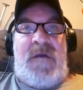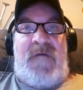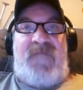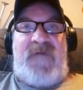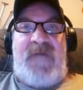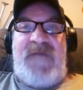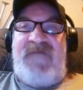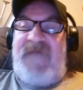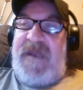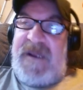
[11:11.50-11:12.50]
from the
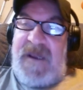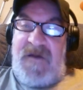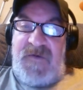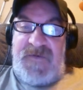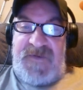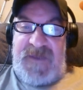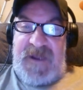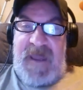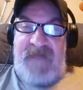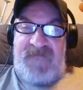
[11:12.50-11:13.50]
videos that
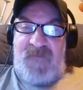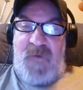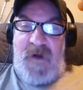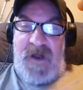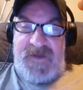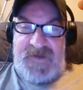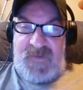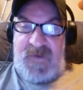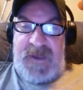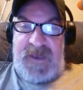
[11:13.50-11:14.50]
I've watched
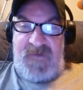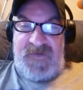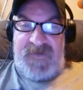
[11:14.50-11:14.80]
when he was